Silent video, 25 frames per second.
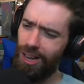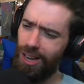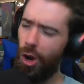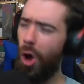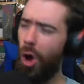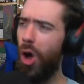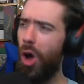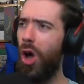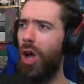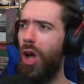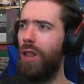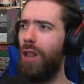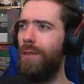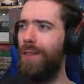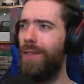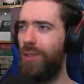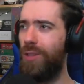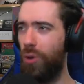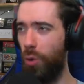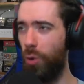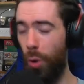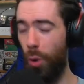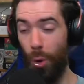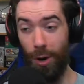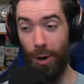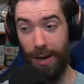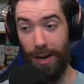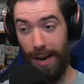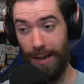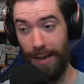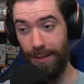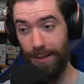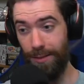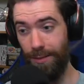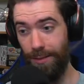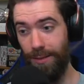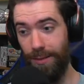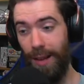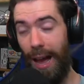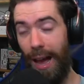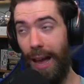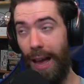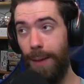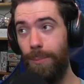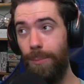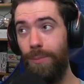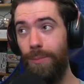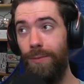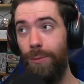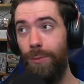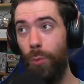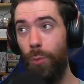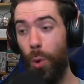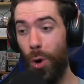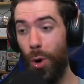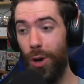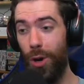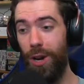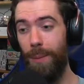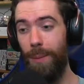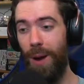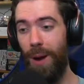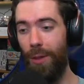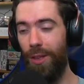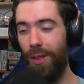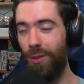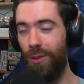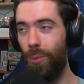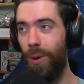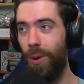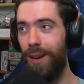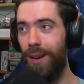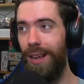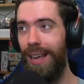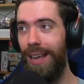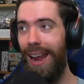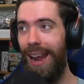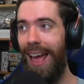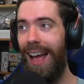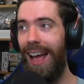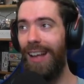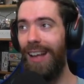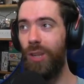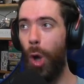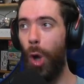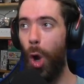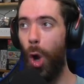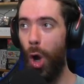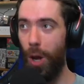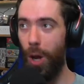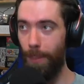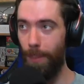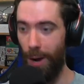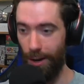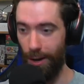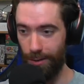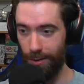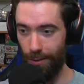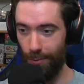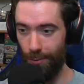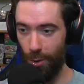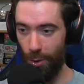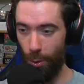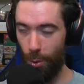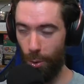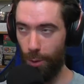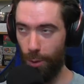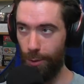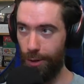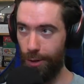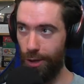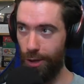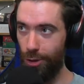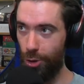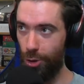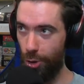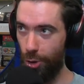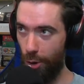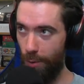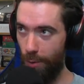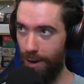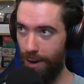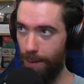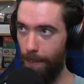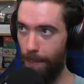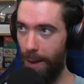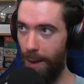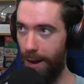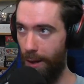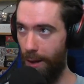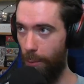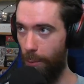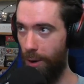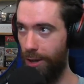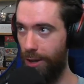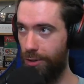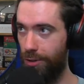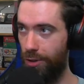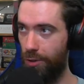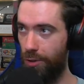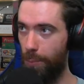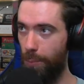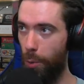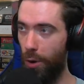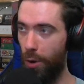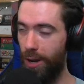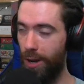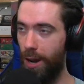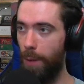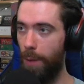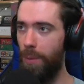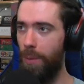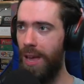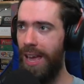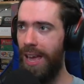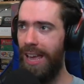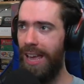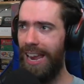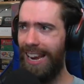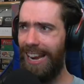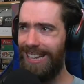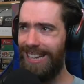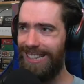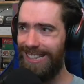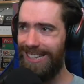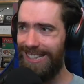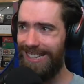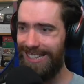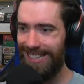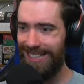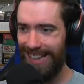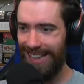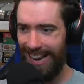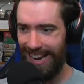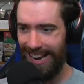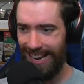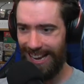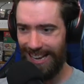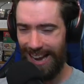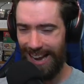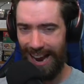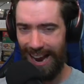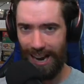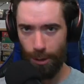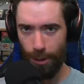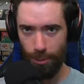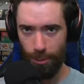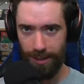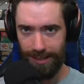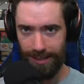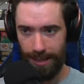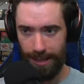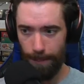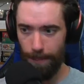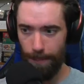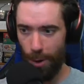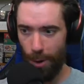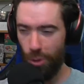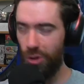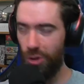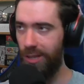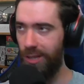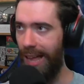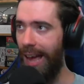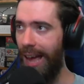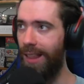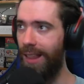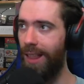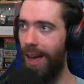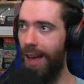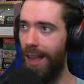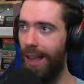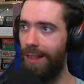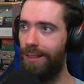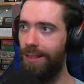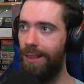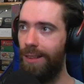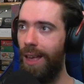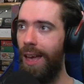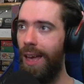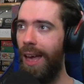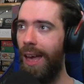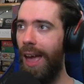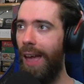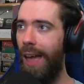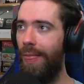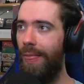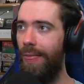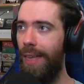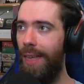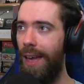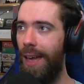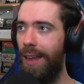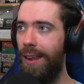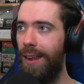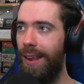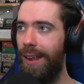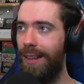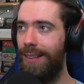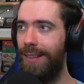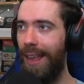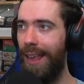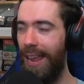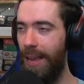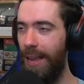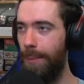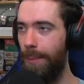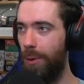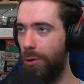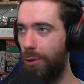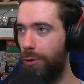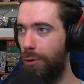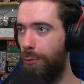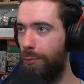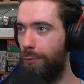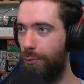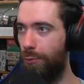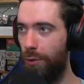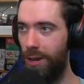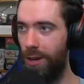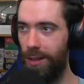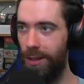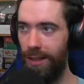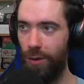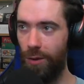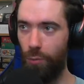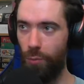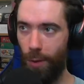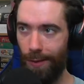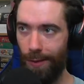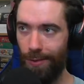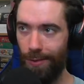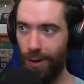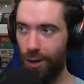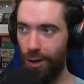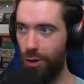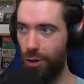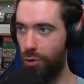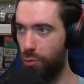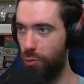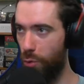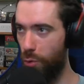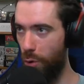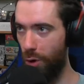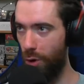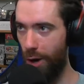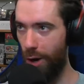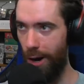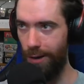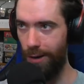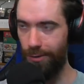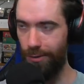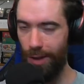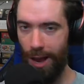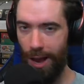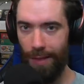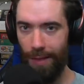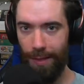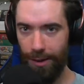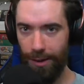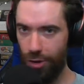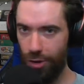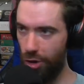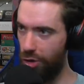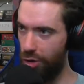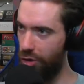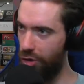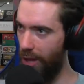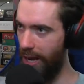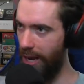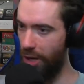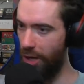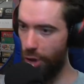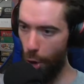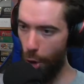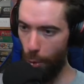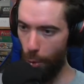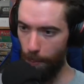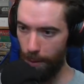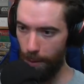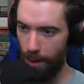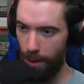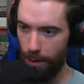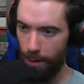in all of its glory, guys. I'm worried about this one. It has hallmarks of the old Shuri meta, where it's just putting up insane out-tempo stat lines, and then it's able to freely run the control cards that just say nope